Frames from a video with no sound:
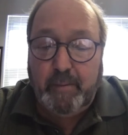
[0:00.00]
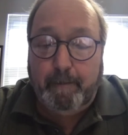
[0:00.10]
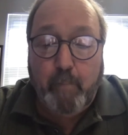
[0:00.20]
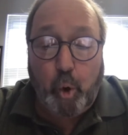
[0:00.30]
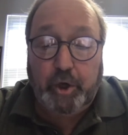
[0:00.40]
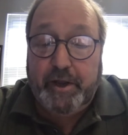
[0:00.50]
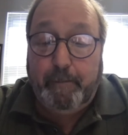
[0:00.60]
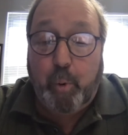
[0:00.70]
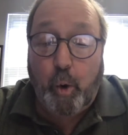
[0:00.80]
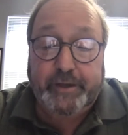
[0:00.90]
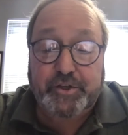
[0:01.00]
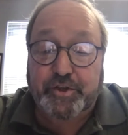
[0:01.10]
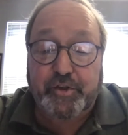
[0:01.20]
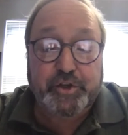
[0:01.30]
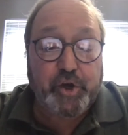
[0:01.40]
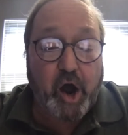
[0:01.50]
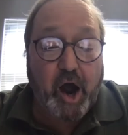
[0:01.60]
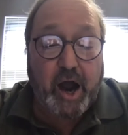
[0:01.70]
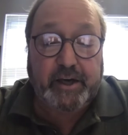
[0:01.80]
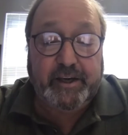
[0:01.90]
Morty points to the
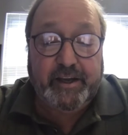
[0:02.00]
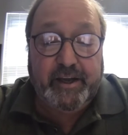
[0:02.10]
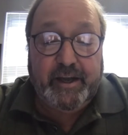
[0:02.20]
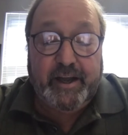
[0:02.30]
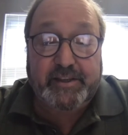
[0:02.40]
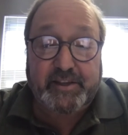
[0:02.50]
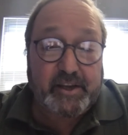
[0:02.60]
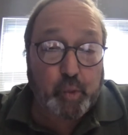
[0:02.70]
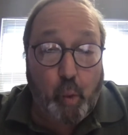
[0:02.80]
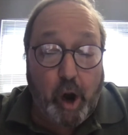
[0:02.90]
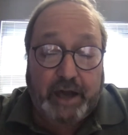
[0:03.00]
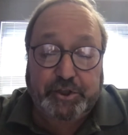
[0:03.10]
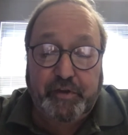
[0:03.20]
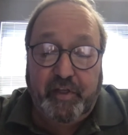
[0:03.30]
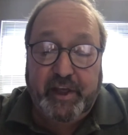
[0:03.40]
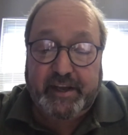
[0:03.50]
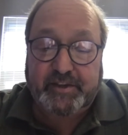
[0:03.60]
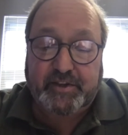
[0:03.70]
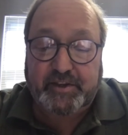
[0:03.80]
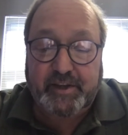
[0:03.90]
dog and says, watch
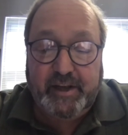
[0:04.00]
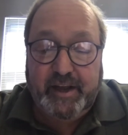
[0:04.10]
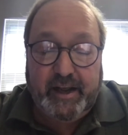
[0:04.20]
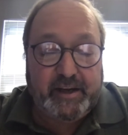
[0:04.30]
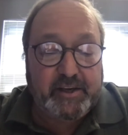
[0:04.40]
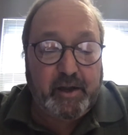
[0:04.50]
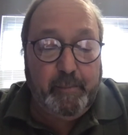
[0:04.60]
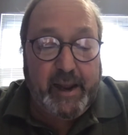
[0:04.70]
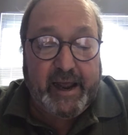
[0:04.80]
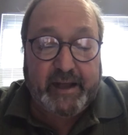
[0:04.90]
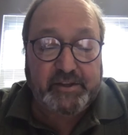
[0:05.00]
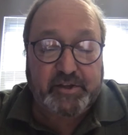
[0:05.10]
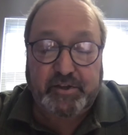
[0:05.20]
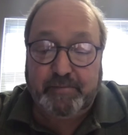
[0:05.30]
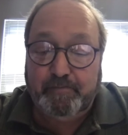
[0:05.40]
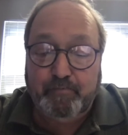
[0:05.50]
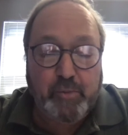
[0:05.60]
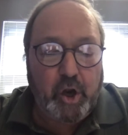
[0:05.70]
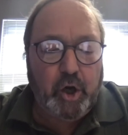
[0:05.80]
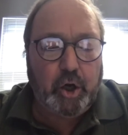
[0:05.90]
this, and commands,
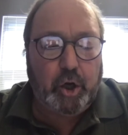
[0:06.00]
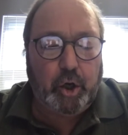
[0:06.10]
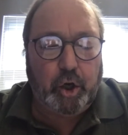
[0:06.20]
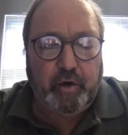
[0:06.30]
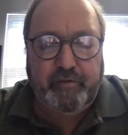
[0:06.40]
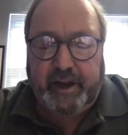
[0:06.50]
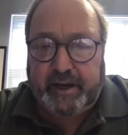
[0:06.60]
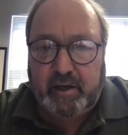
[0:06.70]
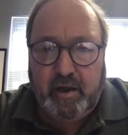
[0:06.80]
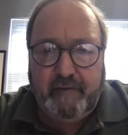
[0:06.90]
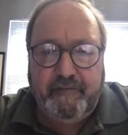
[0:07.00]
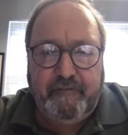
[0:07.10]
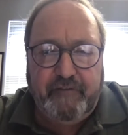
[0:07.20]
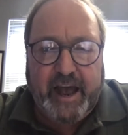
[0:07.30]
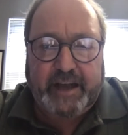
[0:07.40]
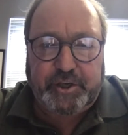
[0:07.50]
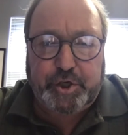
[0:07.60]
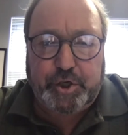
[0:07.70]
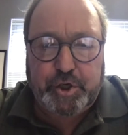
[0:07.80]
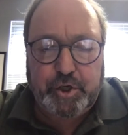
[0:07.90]
Irving,
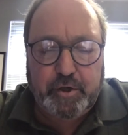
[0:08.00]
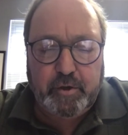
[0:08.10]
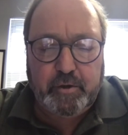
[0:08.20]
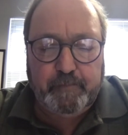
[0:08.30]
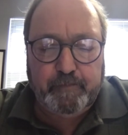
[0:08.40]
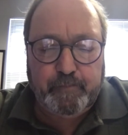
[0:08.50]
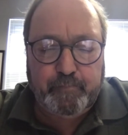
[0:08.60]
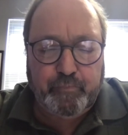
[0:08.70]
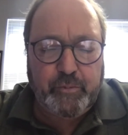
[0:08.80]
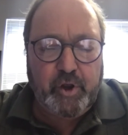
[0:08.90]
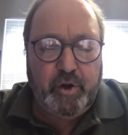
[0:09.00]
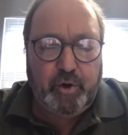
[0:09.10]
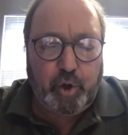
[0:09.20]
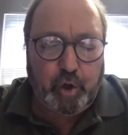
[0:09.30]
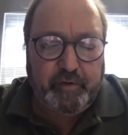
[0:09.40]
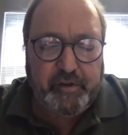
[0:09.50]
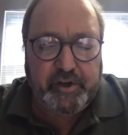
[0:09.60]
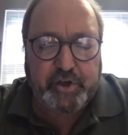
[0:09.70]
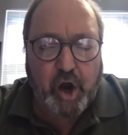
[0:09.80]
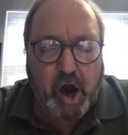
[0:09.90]
fetch. Irving the
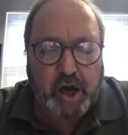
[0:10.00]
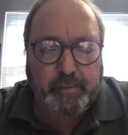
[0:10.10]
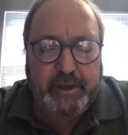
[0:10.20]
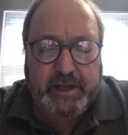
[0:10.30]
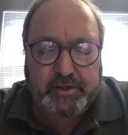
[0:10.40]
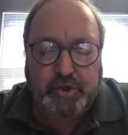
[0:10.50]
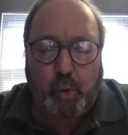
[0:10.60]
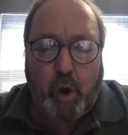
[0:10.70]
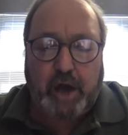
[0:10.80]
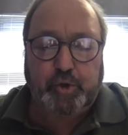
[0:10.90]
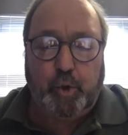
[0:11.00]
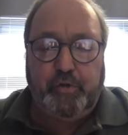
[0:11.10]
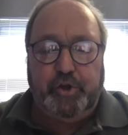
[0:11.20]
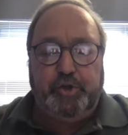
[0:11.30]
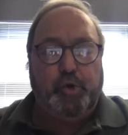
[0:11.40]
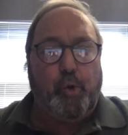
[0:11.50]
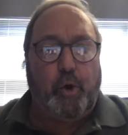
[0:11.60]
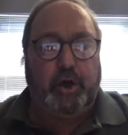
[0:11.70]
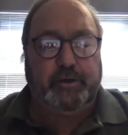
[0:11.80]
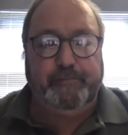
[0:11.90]
dog begins to walk toward the
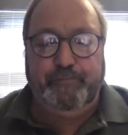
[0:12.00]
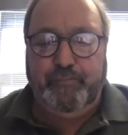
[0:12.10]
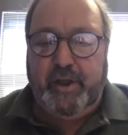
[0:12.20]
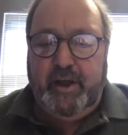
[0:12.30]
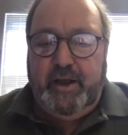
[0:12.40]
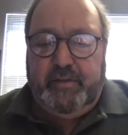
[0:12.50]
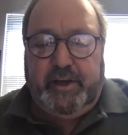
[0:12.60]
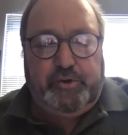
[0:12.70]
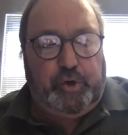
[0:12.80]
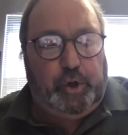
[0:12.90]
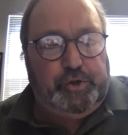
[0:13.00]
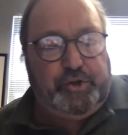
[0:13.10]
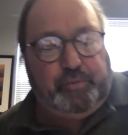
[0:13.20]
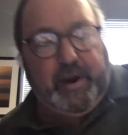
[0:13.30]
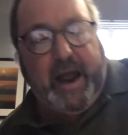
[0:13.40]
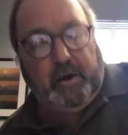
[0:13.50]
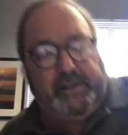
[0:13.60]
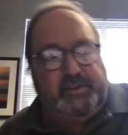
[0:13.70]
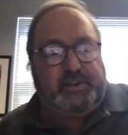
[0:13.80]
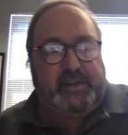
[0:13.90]
door, then turns around
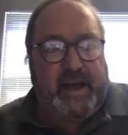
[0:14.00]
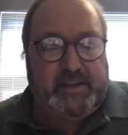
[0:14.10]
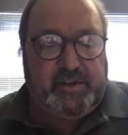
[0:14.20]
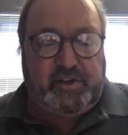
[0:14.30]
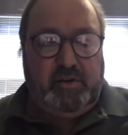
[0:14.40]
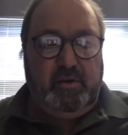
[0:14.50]
and says,